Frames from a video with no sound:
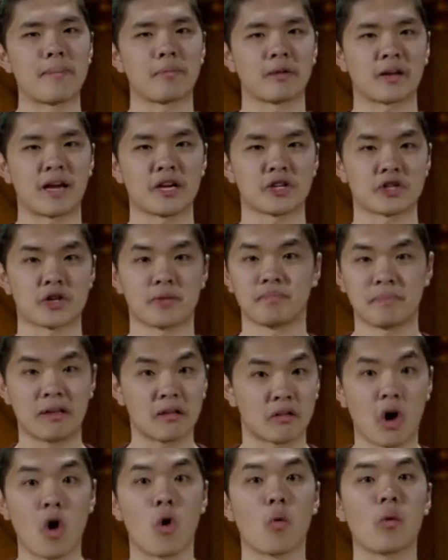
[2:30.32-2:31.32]
application
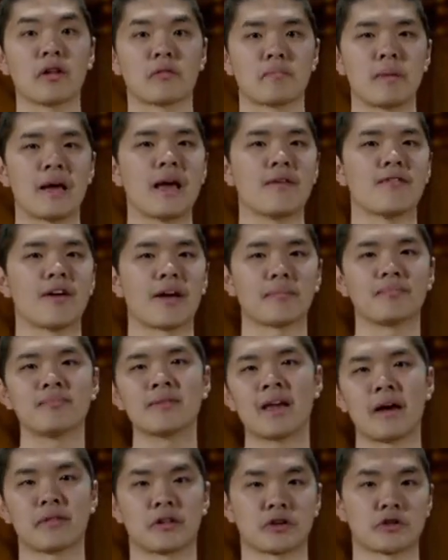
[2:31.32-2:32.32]
is always behaving
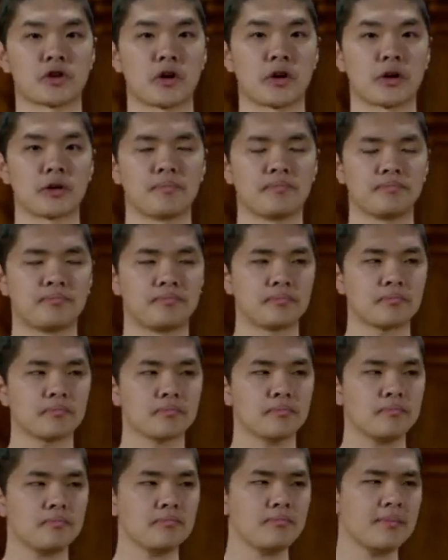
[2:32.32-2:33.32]
as it should.
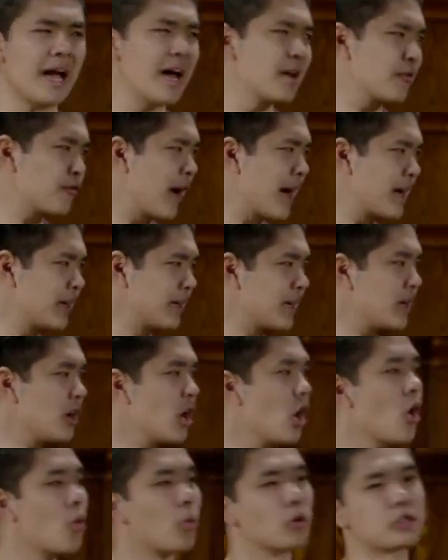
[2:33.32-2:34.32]
And finally,
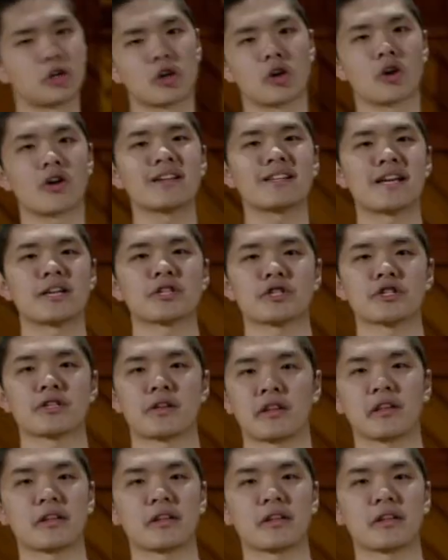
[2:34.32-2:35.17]
we'll turn our attention to